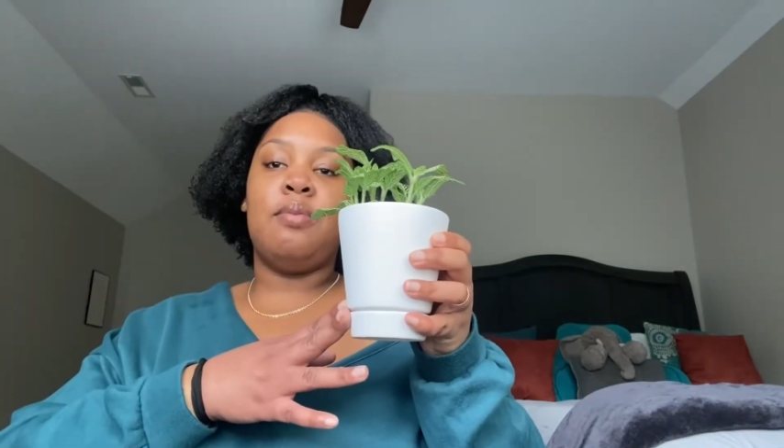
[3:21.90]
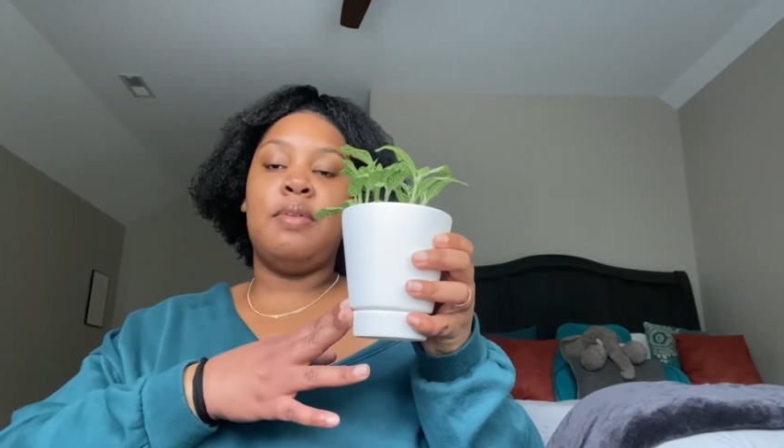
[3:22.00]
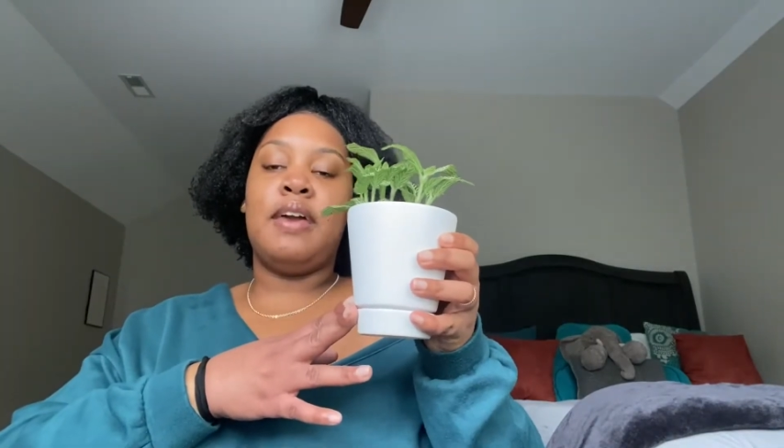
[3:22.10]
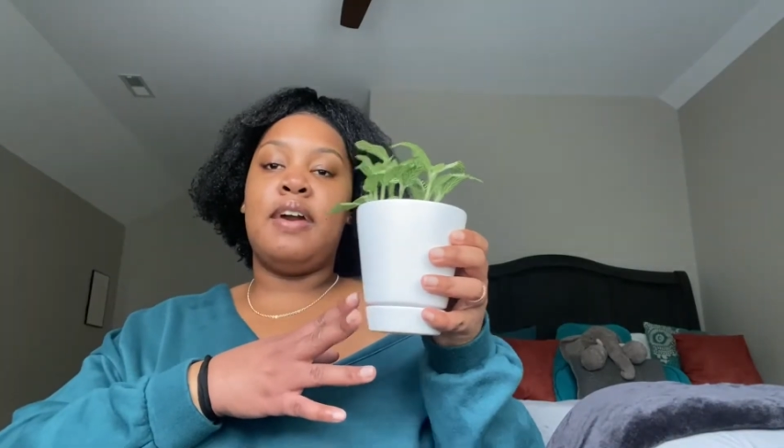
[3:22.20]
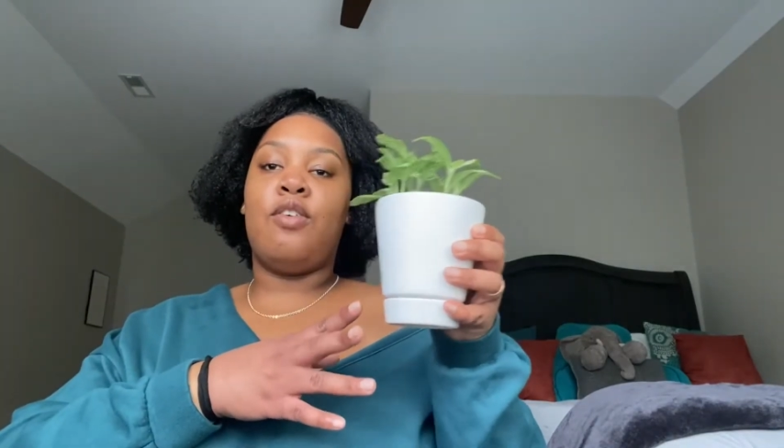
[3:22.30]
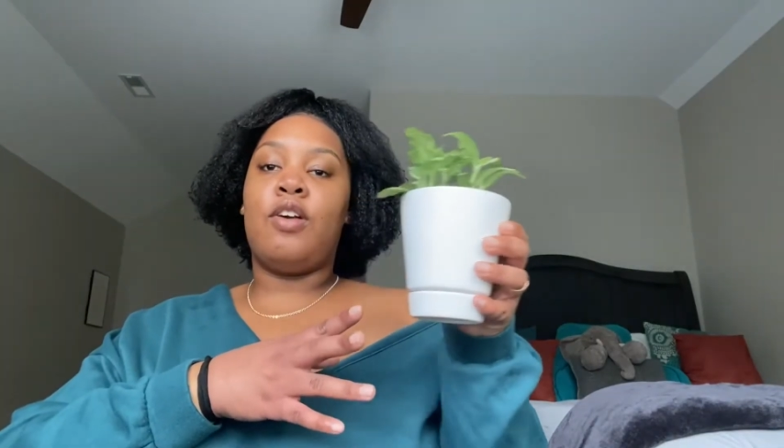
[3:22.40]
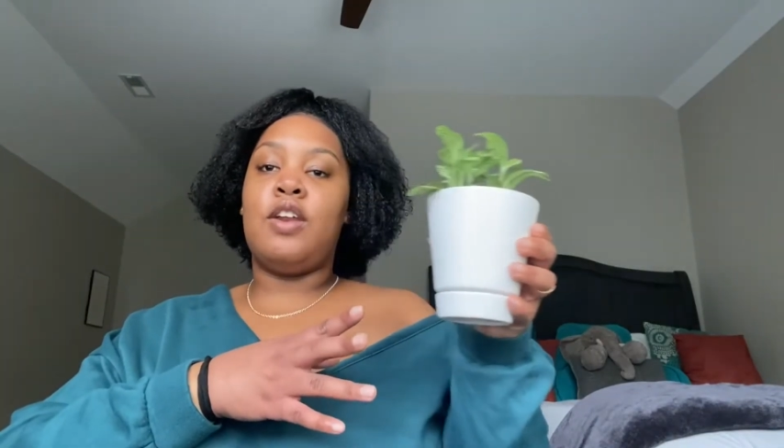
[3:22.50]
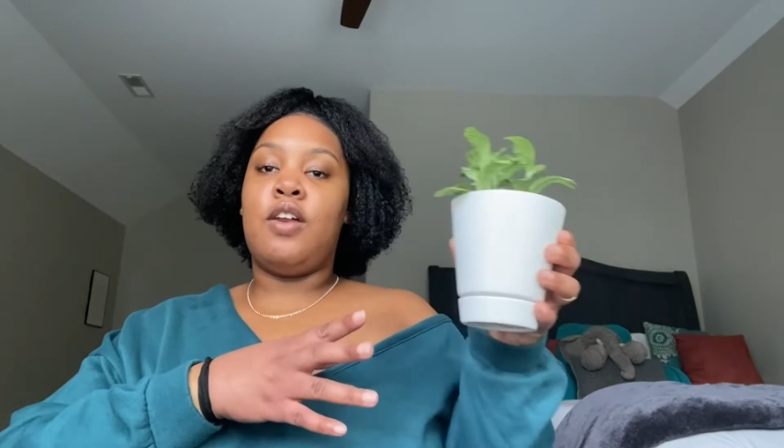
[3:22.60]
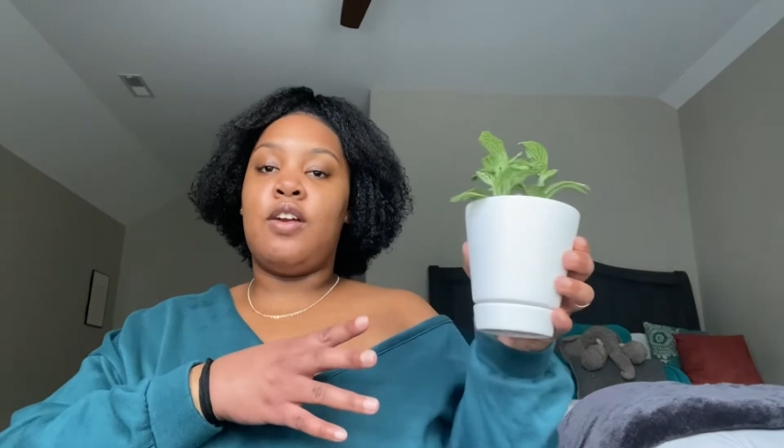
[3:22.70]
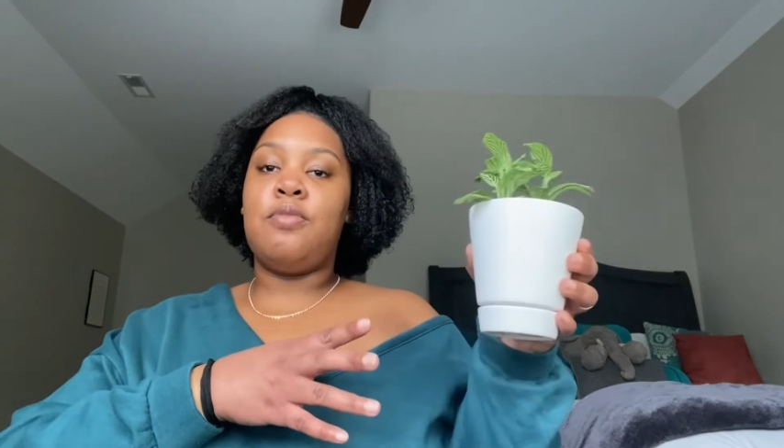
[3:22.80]
plant, or a
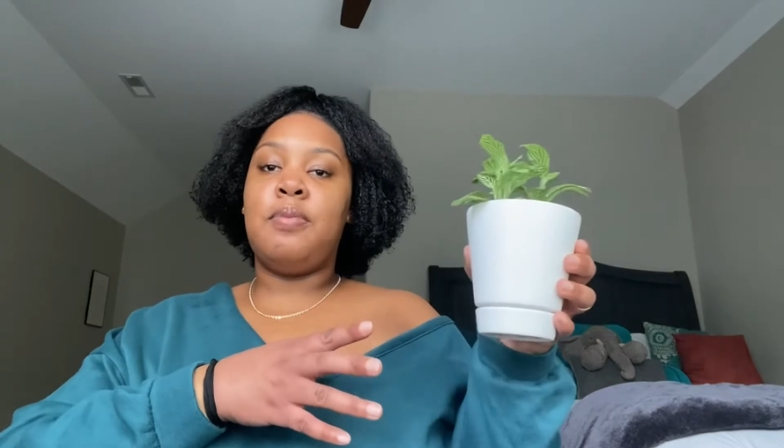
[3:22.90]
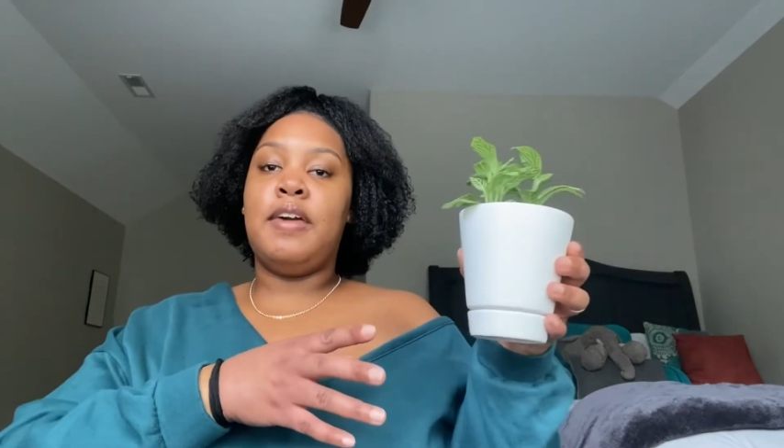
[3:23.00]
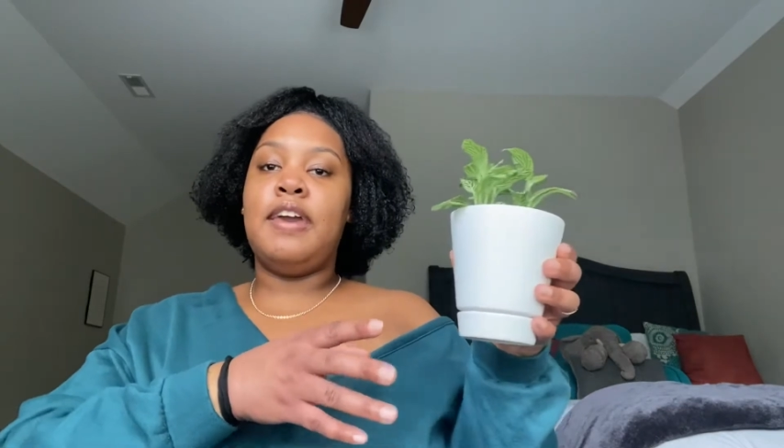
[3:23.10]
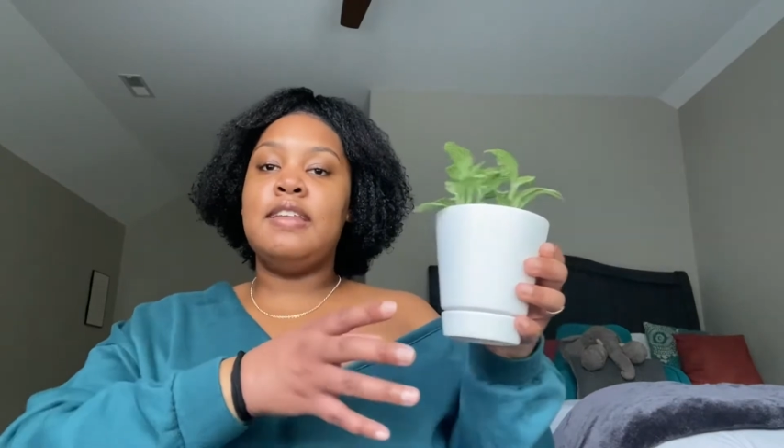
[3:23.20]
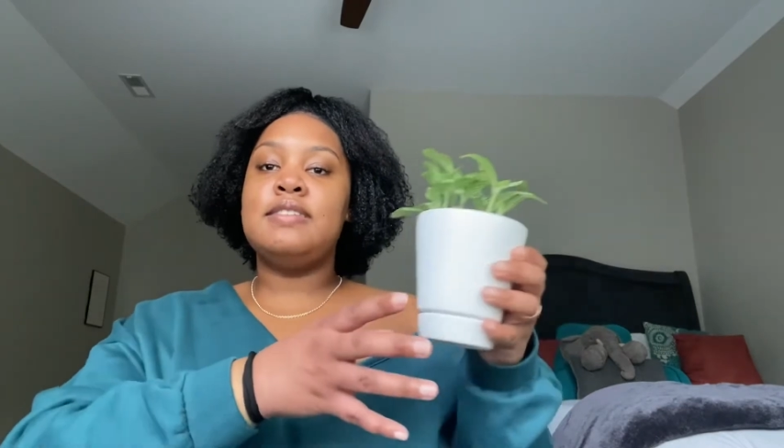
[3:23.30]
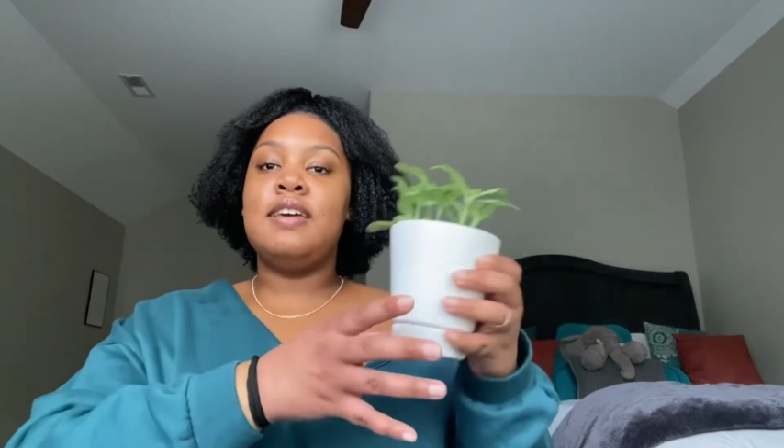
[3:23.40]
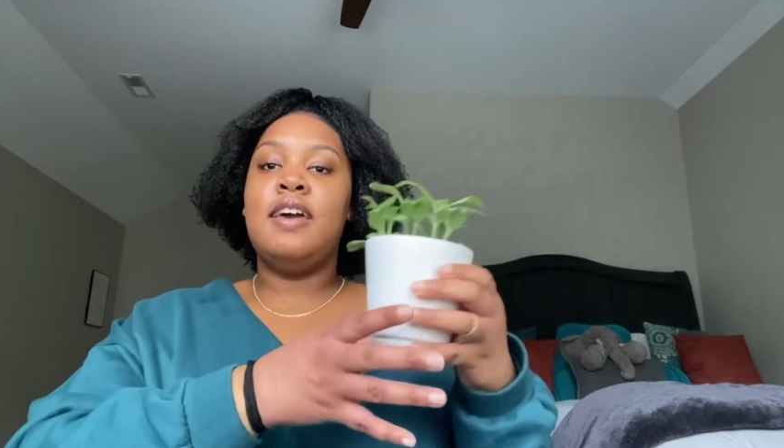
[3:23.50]
nerve plant,